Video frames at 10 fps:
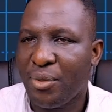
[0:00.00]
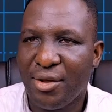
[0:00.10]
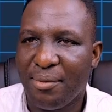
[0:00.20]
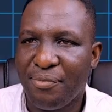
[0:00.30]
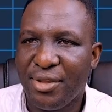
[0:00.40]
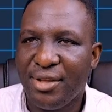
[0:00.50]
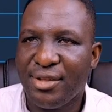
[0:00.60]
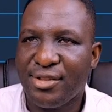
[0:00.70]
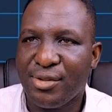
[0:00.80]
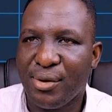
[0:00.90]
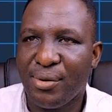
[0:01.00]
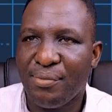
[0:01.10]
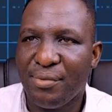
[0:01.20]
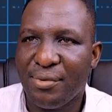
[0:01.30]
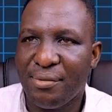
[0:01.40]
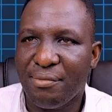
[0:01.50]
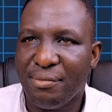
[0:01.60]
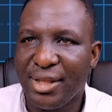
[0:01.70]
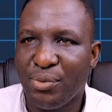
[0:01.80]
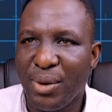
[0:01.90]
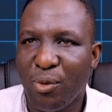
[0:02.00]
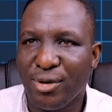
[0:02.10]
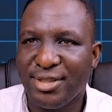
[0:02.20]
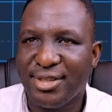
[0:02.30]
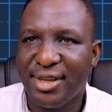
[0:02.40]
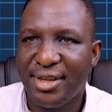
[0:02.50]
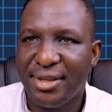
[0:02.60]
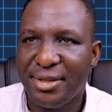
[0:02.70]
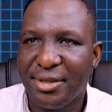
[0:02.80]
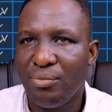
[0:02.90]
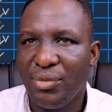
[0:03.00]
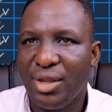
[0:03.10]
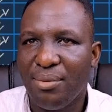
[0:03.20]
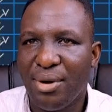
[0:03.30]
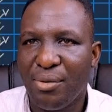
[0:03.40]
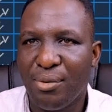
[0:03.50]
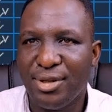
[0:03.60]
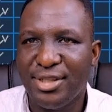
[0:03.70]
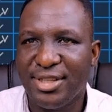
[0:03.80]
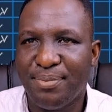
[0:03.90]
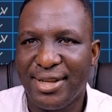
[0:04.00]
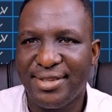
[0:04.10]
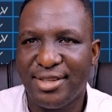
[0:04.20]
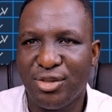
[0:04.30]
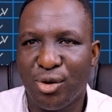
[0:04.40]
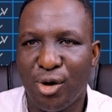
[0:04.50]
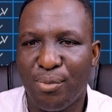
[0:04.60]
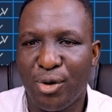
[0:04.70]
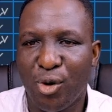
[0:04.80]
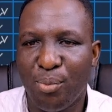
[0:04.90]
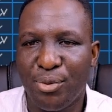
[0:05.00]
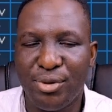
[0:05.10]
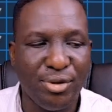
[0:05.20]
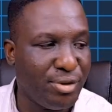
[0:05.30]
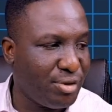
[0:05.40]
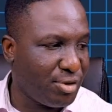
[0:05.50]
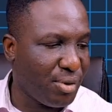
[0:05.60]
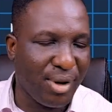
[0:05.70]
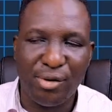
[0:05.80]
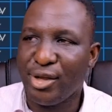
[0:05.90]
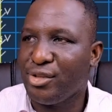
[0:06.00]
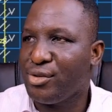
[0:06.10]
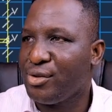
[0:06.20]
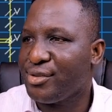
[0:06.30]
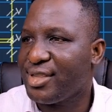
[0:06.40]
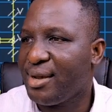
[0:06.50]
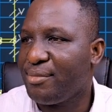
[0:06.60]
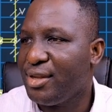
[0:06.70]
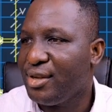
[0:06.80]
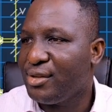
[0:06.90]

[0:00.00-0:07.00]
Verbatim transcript: Okay, so but we want but we want these places to all be open, so we're going to use them.